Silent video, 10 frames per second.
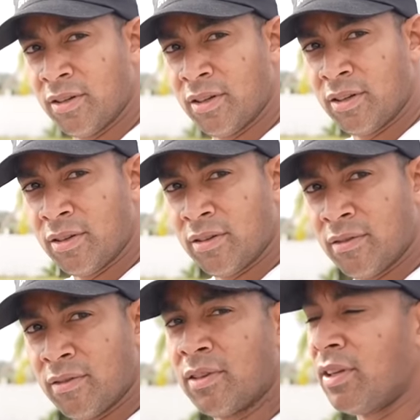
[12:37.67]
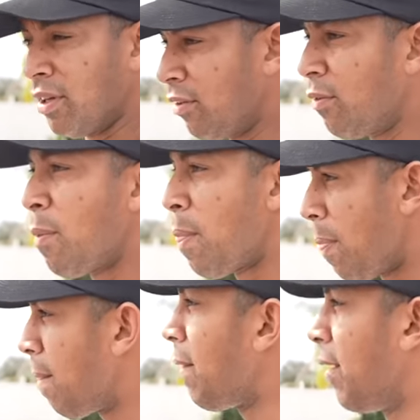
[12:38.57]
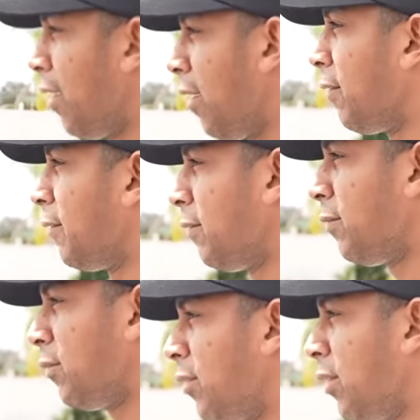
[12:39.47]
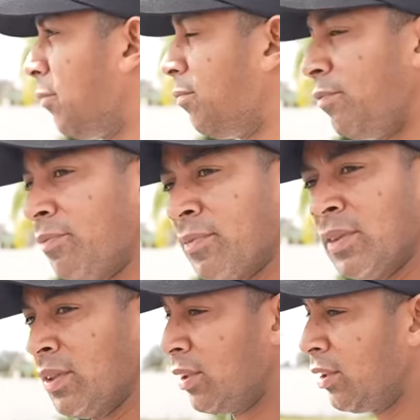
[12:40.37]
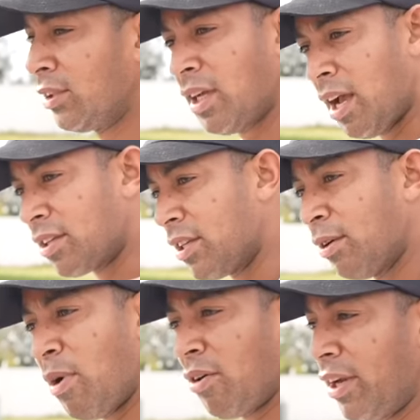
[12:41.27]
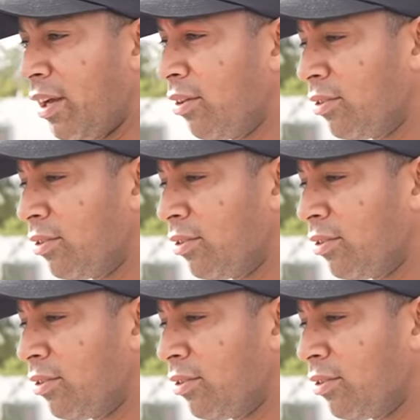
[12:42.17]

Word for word: Working on it. It's a work in progress. Yeah. Yeah. Well. Guys, get them out now.